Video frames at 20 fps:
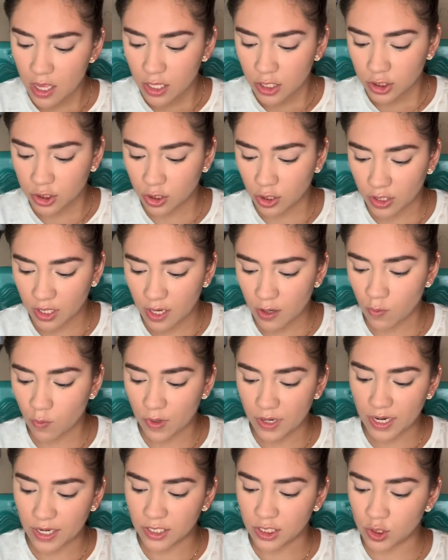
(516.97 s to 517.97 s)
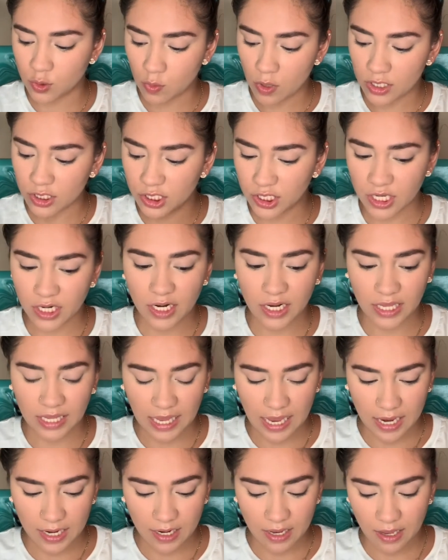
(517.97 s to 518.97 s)
So then when I swatched it
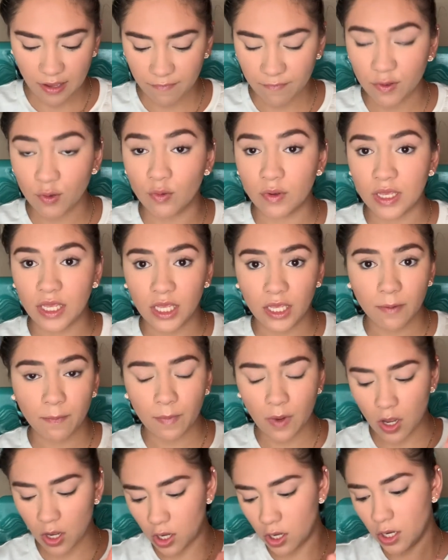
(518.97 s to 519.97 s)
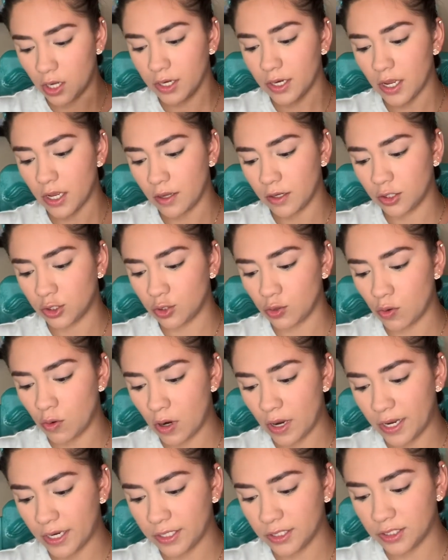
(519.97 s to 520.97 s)
again, if you keep on
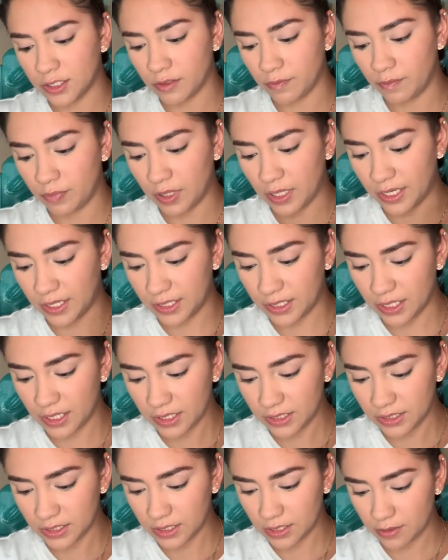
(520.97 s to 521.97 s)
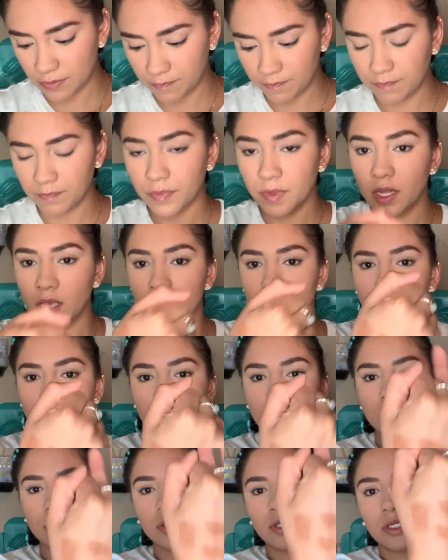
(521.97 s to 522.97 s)
trying to blend it,
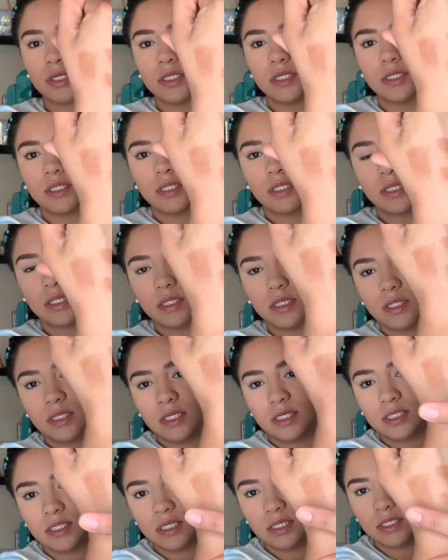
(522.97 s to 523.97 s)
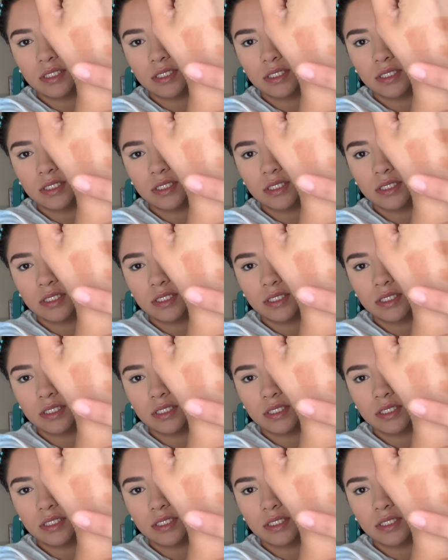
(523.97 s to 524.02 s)
so this is